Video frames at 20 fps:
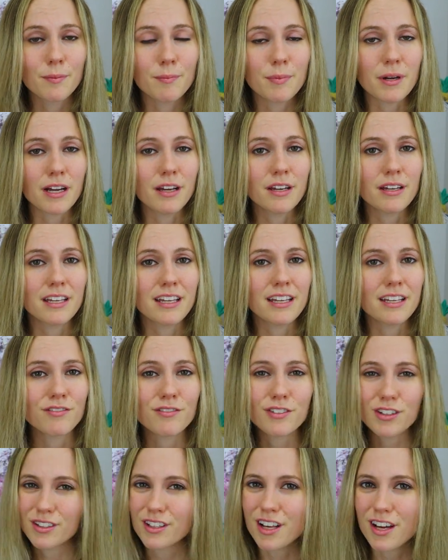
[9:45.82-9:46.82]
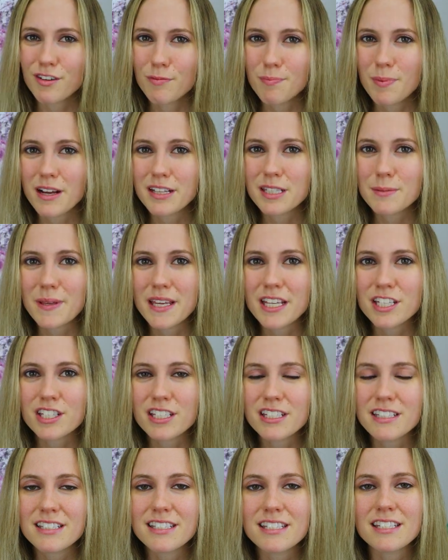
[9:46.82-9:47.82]
But for a lot of POTS
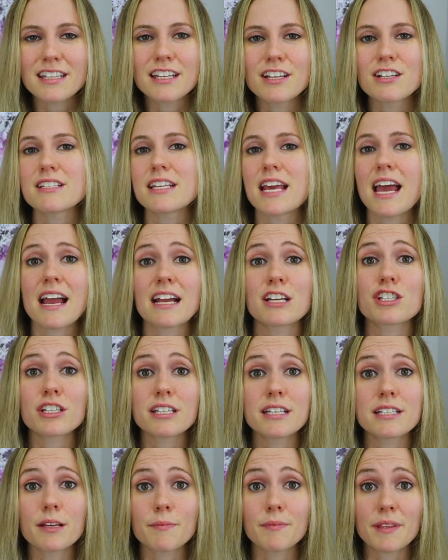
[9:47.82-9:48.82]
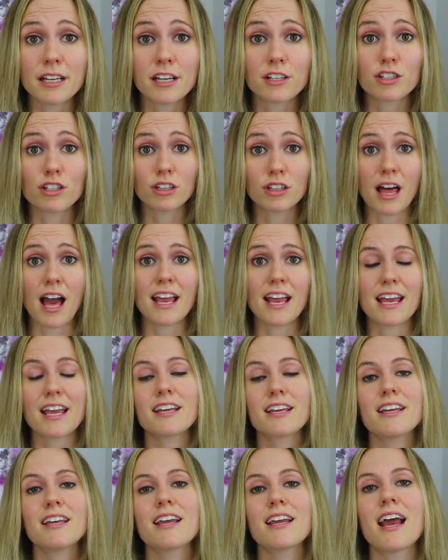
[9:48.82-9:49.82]
patients, there's actually something
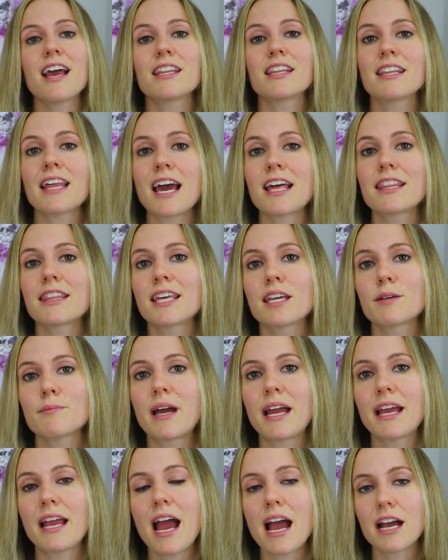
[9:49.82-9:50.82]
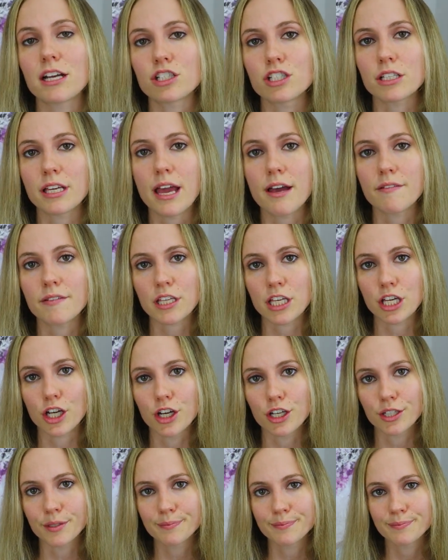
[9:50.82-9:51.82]
underlying, and that thing might actually have a
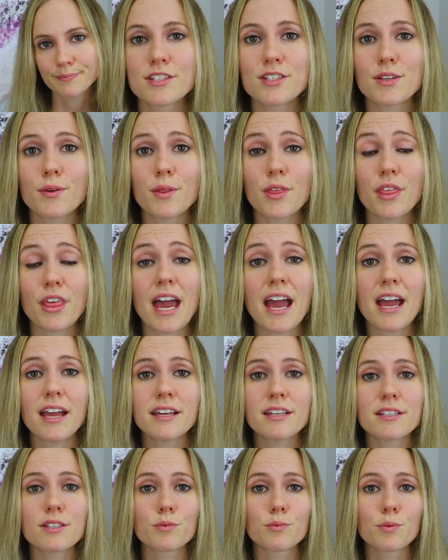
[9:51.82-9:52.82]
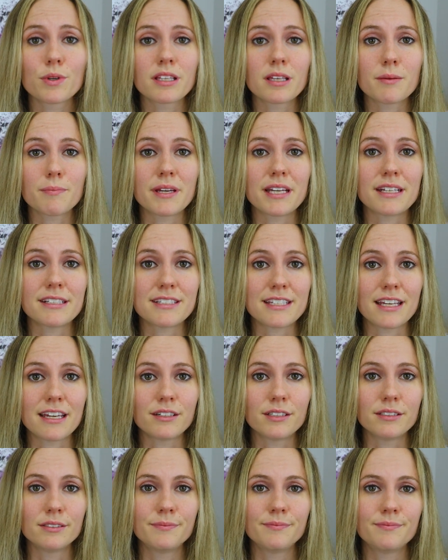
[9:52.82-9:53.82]
cure. So that is a really big
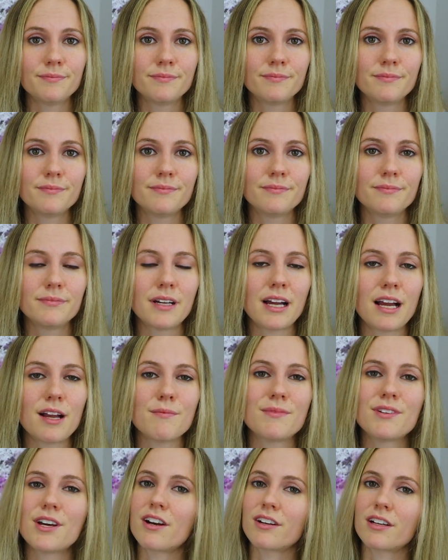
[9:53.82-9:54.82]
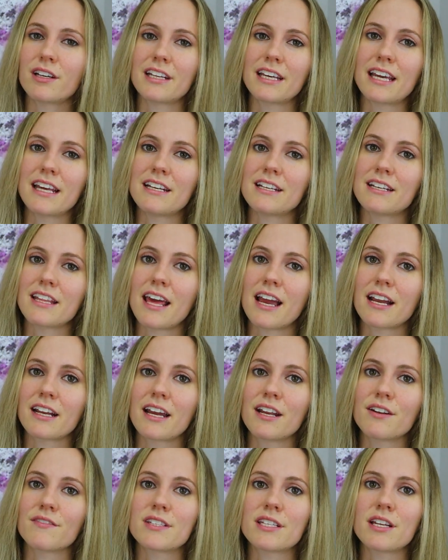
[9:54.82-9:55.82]
deal. I'm not going to get into that
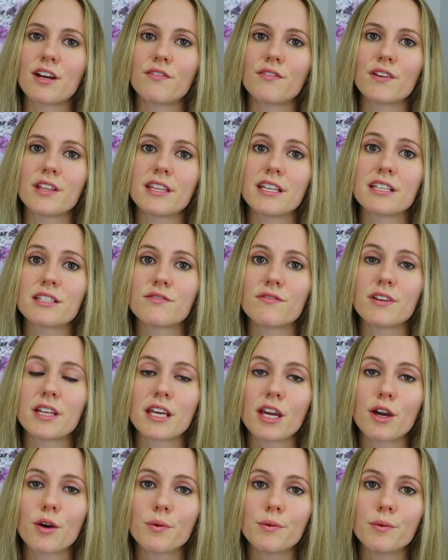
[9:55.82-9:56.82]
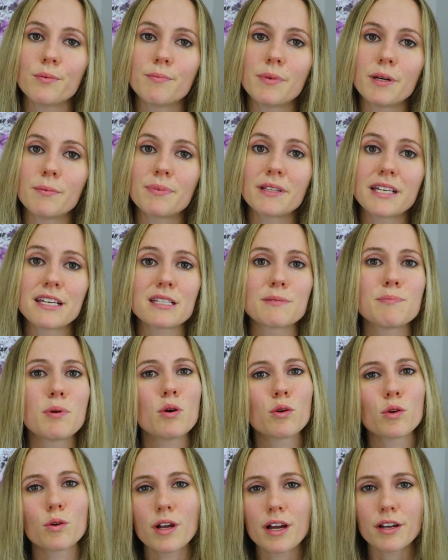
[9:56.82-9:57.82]
kind of stuff in this video, but please
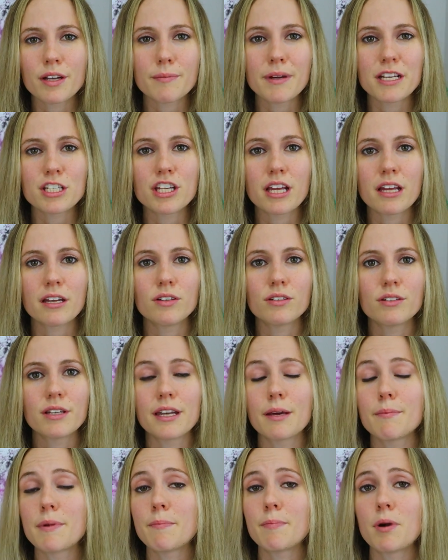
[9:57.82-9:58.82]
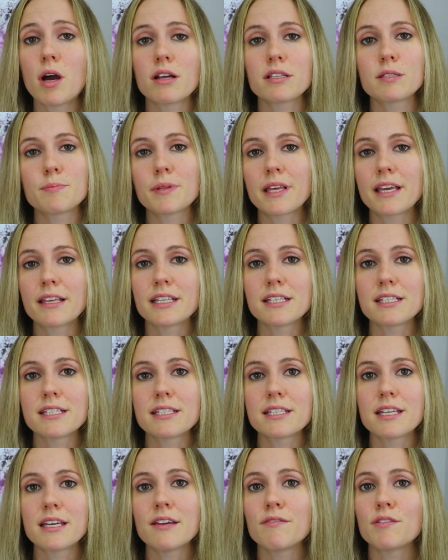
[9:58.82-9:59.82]
poke around at my channel and at my pots
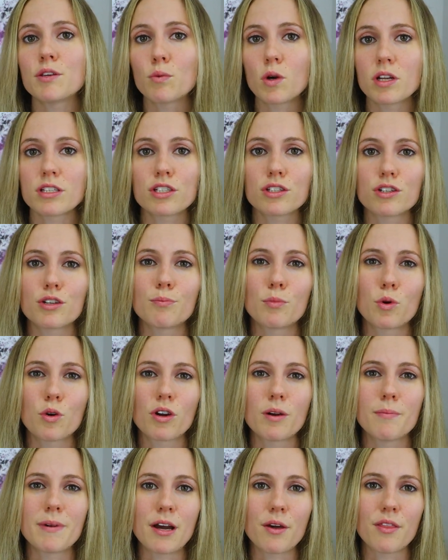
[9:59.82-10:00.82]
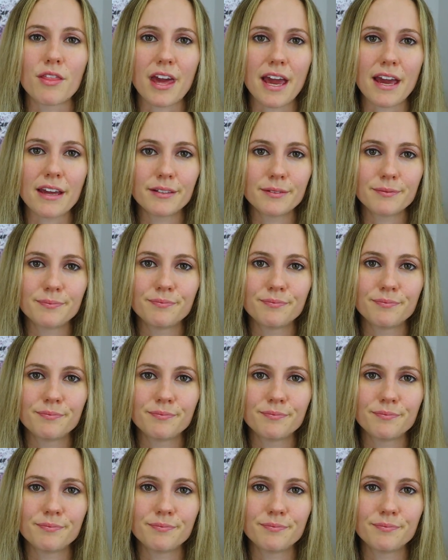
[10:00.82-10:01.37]
playlist if you want to learn more about that.